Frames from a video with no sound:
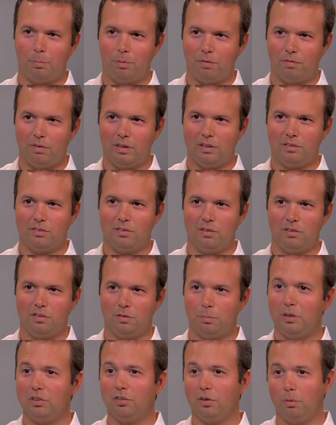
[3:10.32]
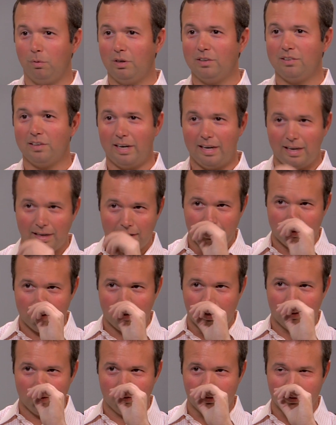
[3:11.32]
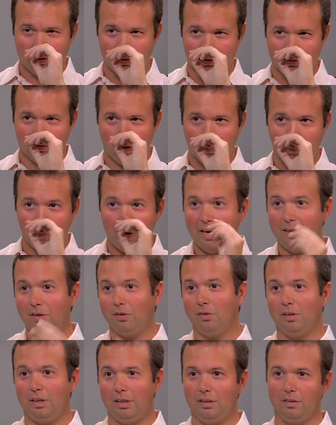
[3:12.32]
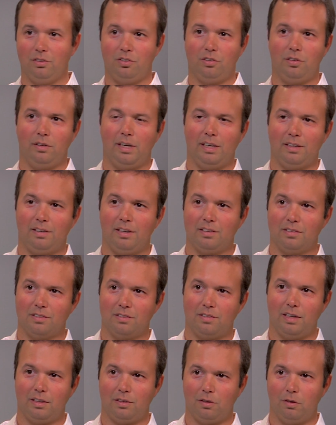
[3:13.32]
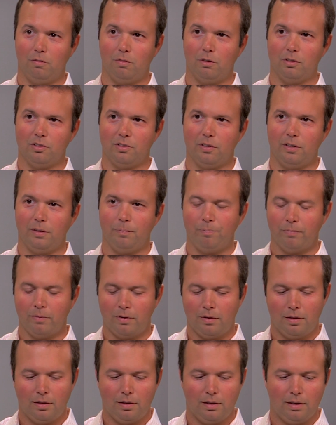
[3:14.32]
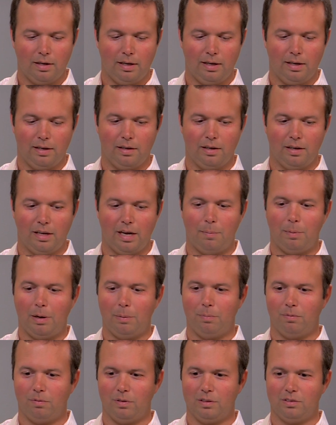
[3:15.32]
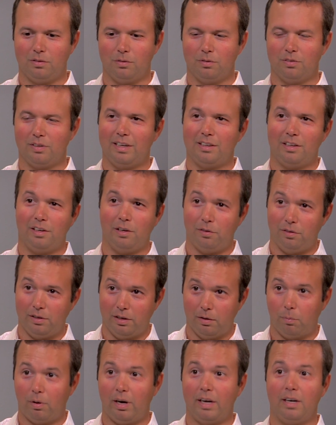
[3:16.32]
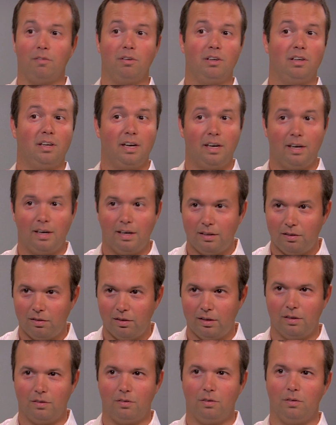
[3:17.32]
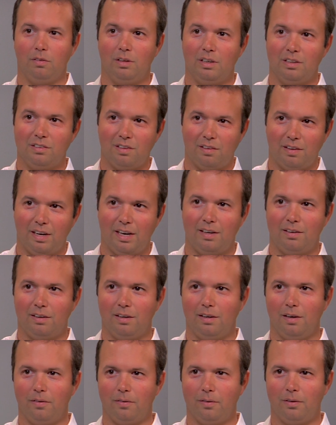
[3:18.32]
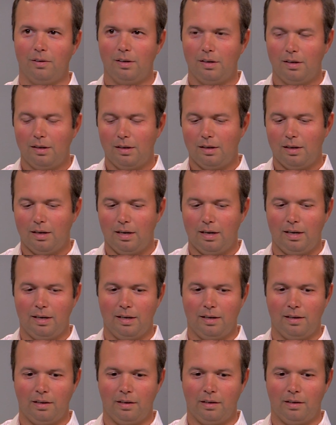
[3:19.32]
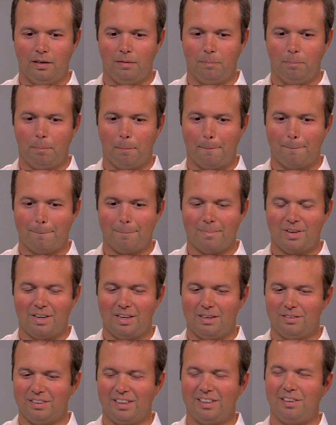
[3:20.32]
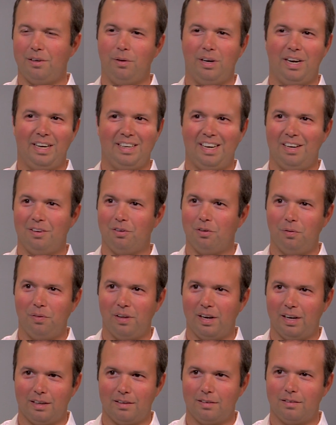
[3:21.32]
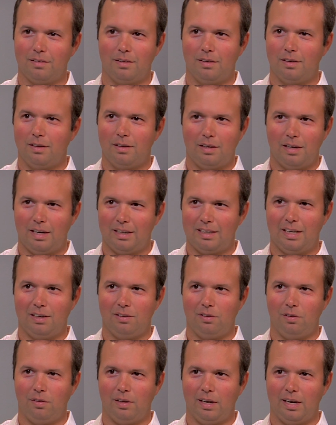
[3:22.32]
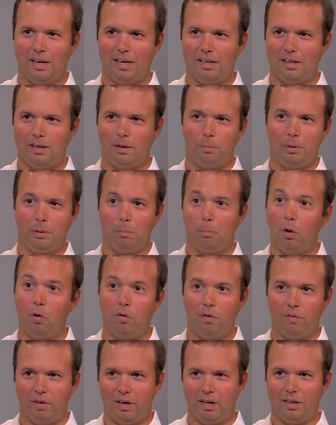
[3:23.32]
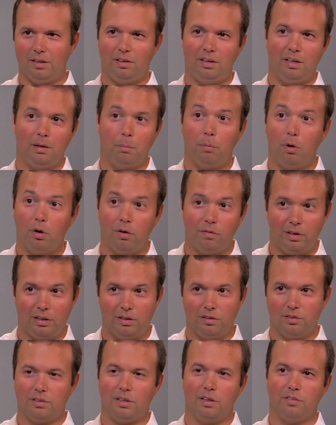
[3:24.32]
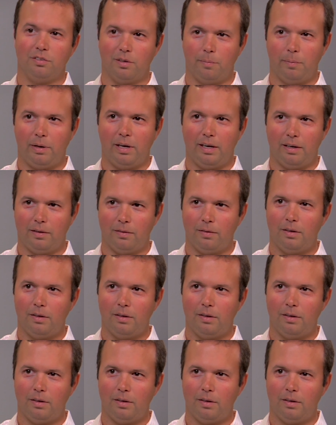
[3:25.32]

professors, especially ones I had in college, because I minor in English at Texas Tech University. And a lot of my professors like, you know, you need to write every day. You need to do this and that and the other. And, I was like, you know, I can't do that. I can't do that. I need to be motivated. You need to motivate yourself somehow,